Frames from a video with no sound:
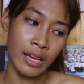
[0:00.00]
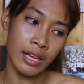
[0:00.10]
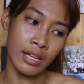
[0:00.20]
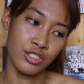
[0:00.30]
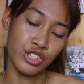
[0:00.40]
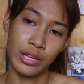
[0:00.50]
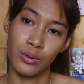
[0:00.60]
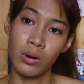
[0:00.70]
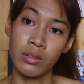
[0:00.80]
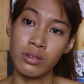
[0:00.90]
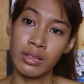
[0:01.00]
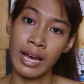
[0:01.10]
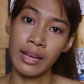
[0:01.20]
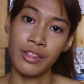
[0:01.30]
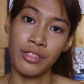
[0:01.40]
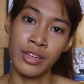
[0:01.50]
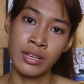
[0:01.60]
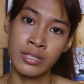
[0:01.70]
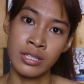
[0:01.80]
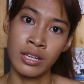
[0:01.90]
and try to underline the
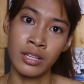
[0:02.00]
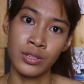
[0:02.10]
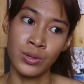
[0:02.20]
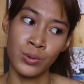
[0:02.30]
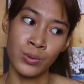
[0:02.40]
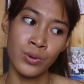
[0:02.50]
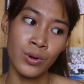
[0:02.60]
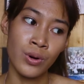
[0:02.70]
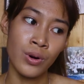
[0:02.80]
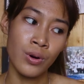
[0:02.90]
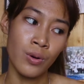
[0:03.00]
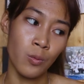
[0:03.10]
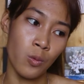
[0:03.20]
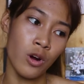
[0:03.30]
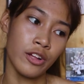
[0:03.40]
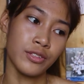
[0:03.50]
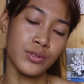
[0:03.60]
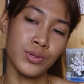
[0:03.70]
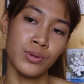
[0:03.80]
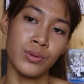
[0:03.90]
things that you
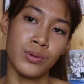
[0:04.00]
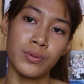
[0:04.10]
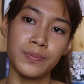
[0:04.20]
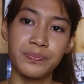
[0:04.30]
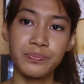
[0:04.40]
want to